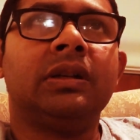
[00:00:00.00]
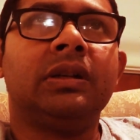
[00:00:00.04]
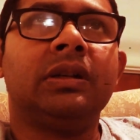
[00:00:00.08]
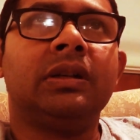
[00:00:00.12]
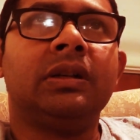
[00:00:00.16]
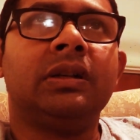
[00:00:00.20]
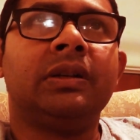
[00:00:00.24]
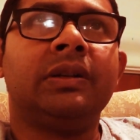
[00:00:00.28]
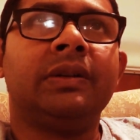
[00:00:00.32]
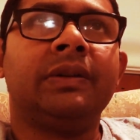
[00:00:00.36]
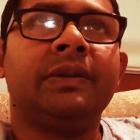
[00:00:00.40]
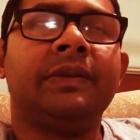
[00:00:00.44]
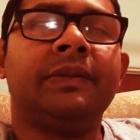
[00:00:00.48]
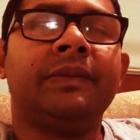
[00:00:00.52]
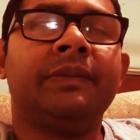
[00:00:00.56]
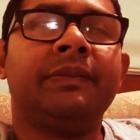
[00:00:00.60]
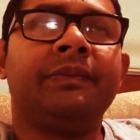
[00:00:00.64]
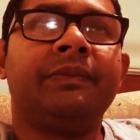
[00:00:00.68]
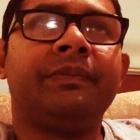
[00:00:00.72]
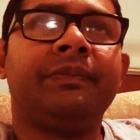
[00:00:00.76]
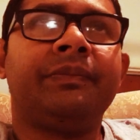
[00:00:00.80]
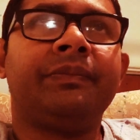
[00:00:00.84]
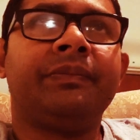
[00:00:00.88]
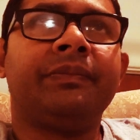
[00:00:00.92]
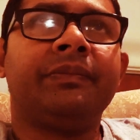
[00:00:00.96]
um,
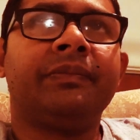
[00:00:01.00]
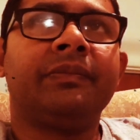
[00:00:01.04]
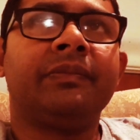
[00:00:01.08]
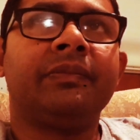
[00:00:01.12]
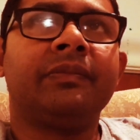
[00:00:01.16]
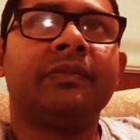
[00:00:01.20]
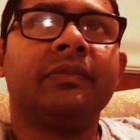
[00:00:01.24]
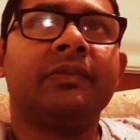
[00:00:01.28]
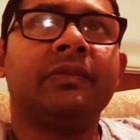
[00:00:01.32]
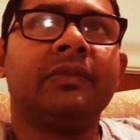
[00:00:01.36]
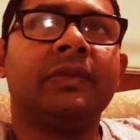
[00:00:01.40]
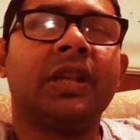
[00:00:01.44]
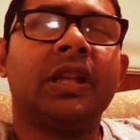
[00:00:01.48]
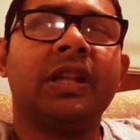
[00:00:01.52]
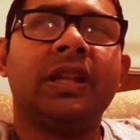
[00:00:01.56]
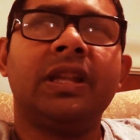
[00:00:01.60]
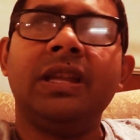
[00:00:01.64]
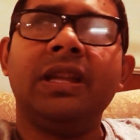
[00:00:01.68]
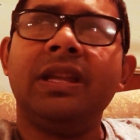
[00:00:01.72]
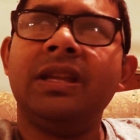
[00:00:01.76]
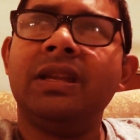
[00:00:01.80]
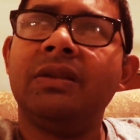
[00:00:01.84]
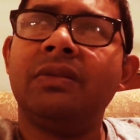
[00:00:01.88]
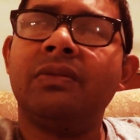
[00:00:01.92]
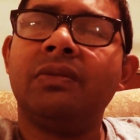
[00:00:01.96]
I
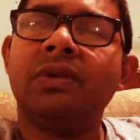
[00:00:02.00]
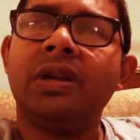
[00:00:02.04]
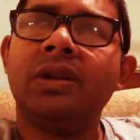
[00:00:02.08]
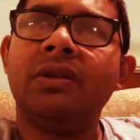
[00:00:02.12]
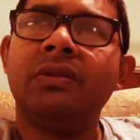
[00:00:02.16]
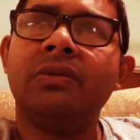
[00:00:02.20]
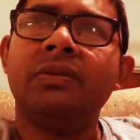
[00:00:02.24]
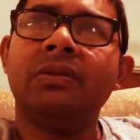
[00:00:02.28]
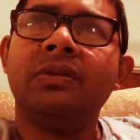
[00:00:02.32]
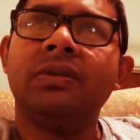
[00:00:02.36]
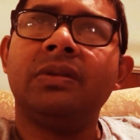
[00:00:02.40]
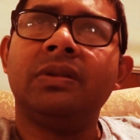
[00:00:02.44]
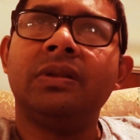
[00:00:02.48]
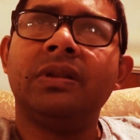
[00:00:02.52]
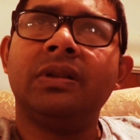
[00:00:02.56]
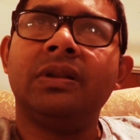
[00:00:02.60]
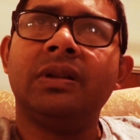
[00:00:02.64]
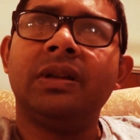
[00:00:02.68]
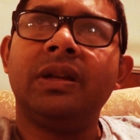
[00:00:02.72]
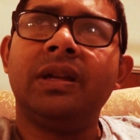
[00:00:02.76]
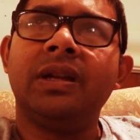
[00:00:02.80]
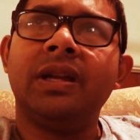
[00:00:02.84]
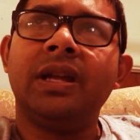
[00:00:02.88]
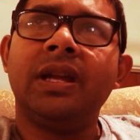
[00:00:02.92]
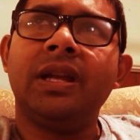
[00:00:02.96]
think around
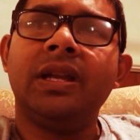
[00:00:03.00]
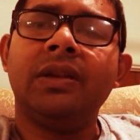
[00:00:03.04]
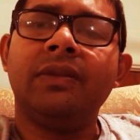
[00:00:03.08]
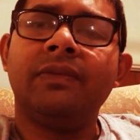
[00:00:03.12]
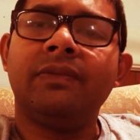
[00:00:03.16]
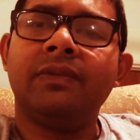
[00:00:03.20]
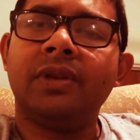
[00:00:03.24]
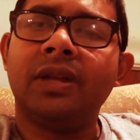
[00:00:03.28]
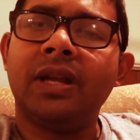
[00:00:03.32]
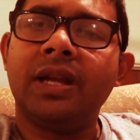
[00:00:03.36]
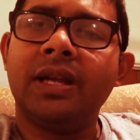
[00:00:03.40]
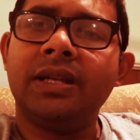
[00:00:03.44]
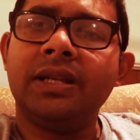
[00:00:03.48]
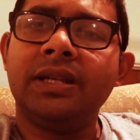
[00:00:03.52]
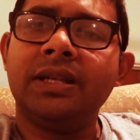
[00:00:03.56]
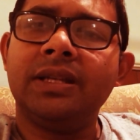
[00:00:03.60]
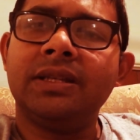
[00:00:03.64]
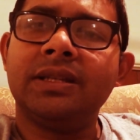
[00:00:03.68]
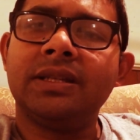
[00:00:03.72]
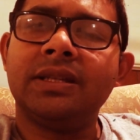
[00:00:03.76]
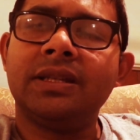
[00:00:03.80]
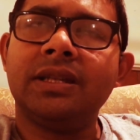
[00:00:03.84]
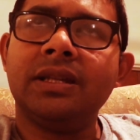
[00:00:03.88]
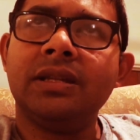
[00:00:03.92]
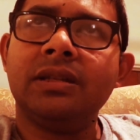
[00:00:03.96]
end of
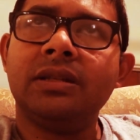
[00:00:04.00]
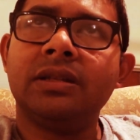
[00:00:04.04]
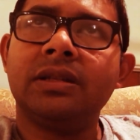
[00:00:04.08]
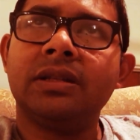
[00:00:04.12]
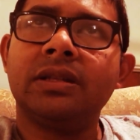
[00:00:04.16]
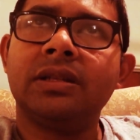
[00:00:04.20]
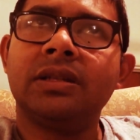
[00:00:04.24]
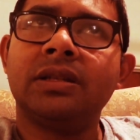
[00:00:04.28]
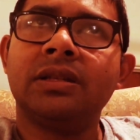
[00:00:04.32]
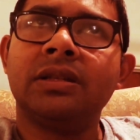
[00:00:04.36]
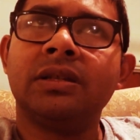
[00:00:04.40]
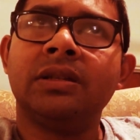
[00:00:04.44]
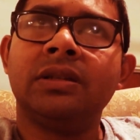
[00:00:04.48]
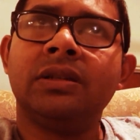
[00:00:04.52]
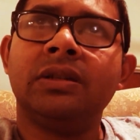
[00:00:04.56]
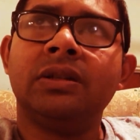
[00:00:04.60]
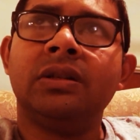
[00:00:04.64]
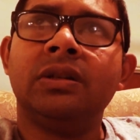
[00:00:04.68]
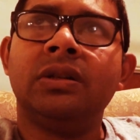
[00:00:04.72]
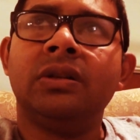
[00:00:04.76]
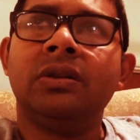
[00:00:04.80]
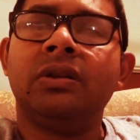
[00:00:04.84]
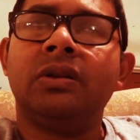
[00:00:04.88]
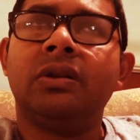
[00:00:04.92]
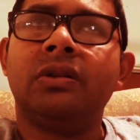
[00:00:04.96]
96
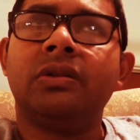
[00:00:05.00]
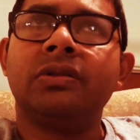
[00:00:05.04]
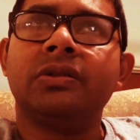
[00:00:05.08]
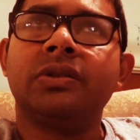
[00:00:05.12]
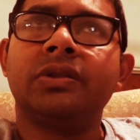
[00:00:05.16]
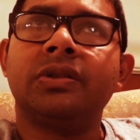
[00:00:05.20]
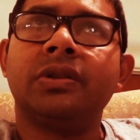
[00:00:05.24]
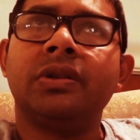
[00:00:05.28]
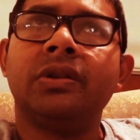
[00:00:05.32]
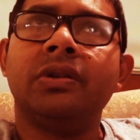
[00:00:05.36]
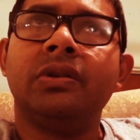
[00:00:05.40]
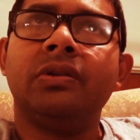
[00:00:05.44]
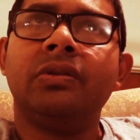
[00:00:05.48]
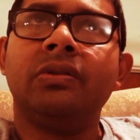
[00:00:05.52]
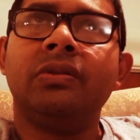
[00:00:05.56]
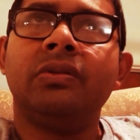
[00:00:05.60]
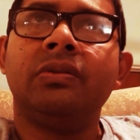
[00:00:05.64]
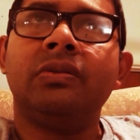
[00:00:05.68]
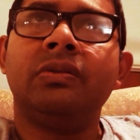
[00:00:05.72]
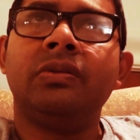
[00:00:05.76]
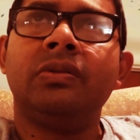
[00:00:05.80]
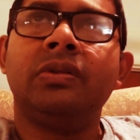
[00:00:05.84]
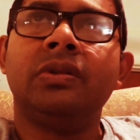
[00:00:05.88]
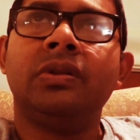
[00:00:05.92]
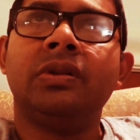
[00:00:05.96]
or so,